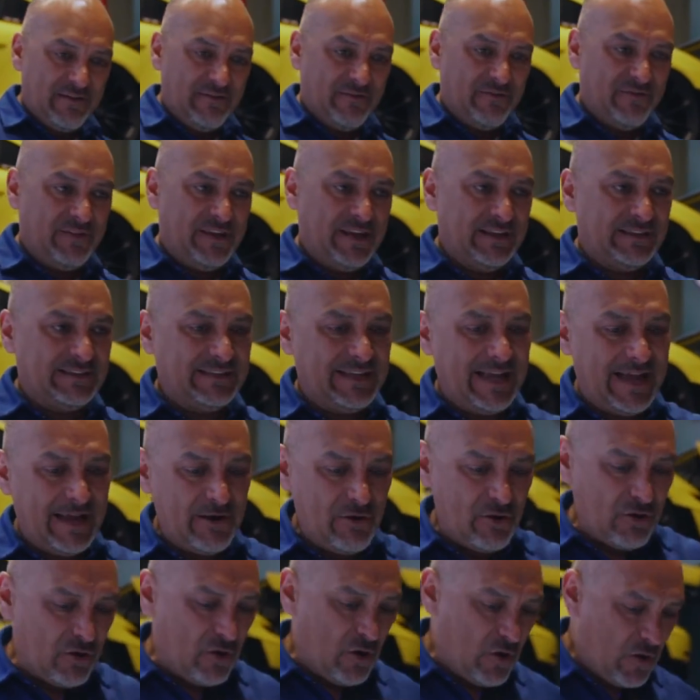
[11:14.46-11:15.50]
the
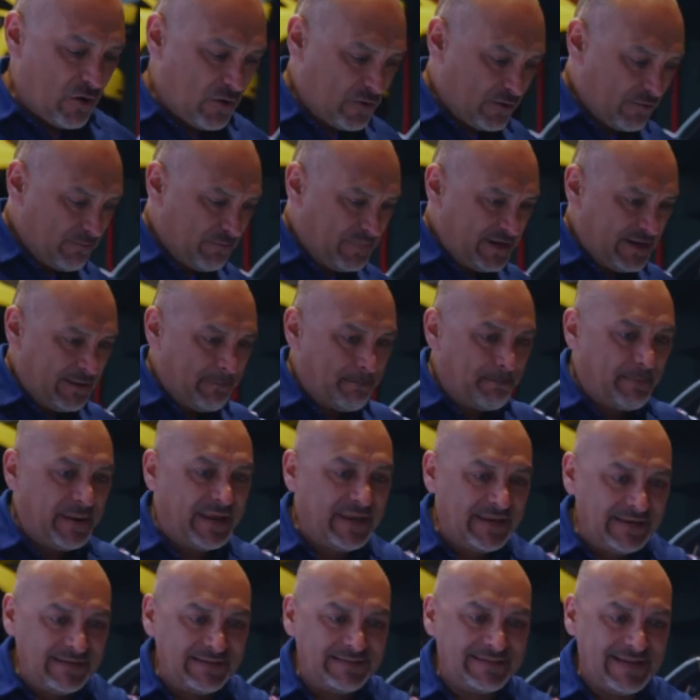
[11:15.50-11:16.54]
entire car being
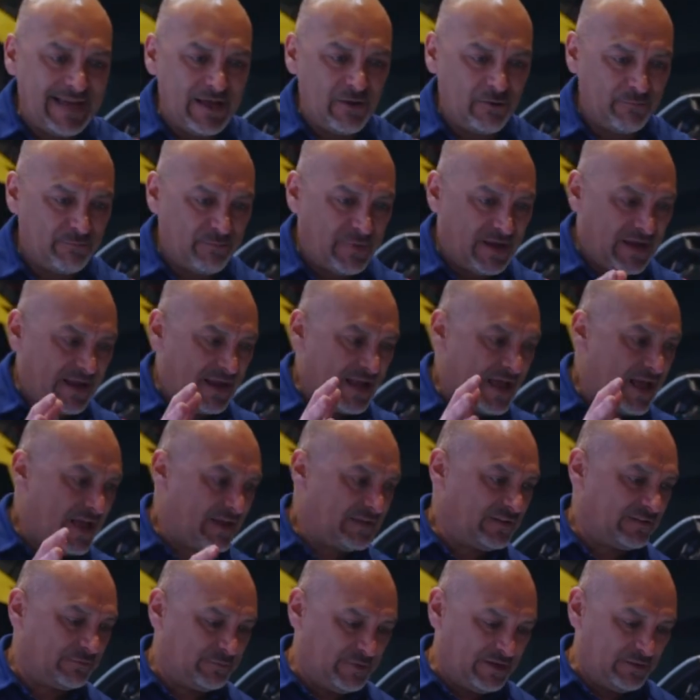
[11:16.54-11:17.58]
pinned down by
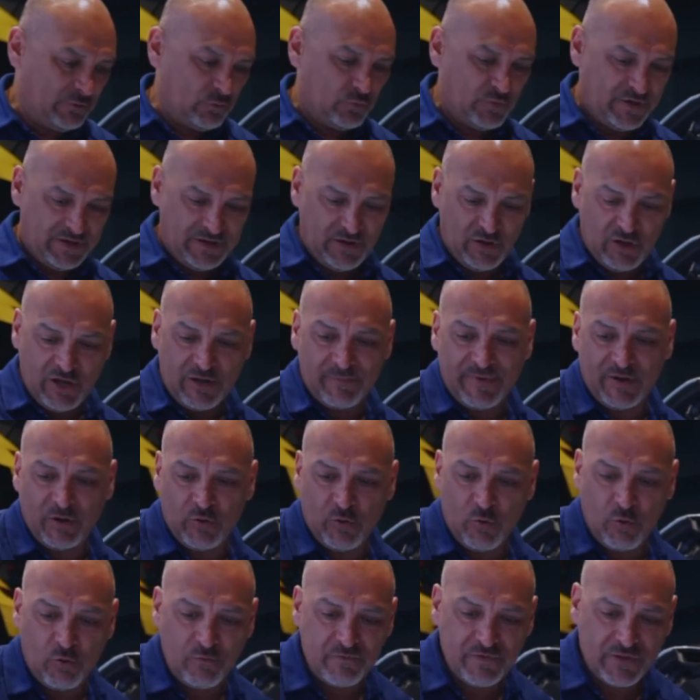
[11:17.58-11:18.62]
high-speed wind coming
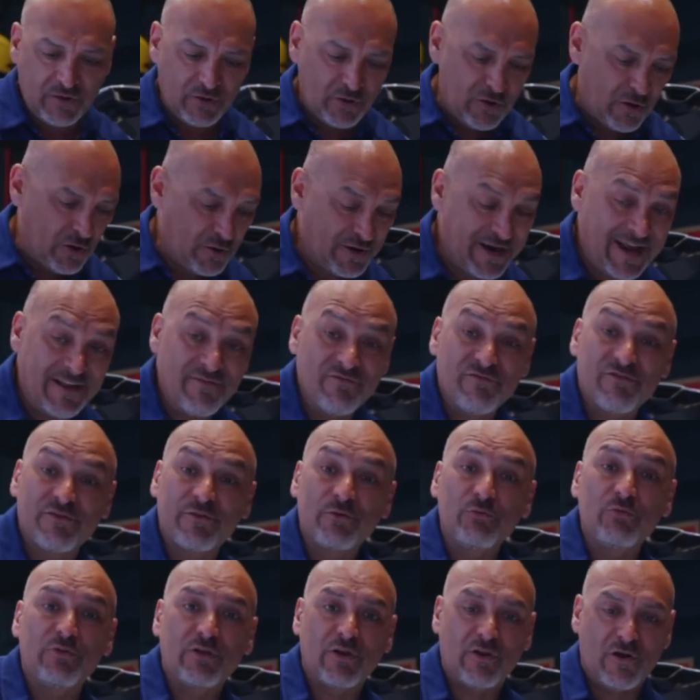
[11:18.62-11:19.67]
over the car and
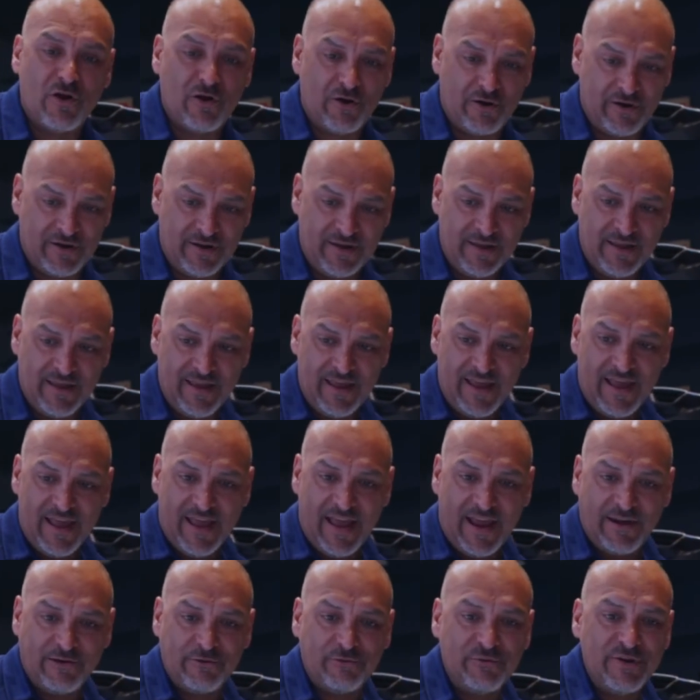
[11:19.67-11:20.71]
through the car
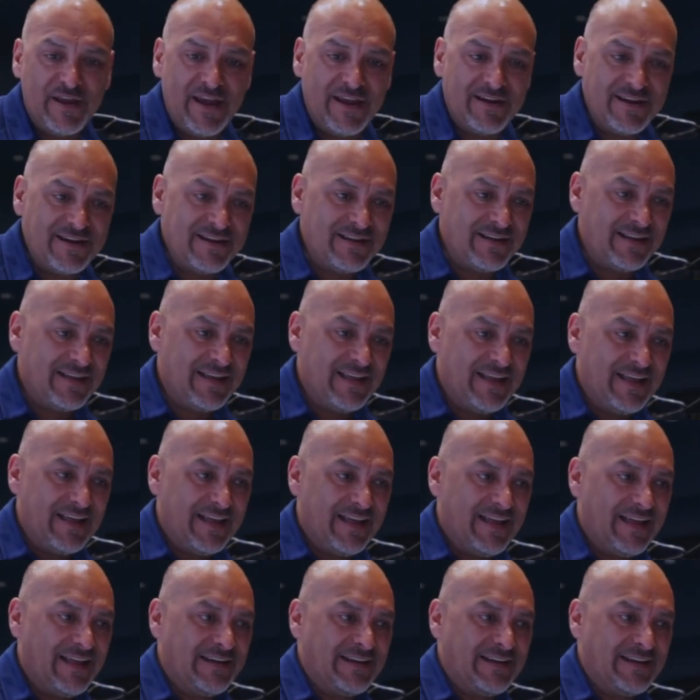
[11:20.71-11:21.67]
and creating an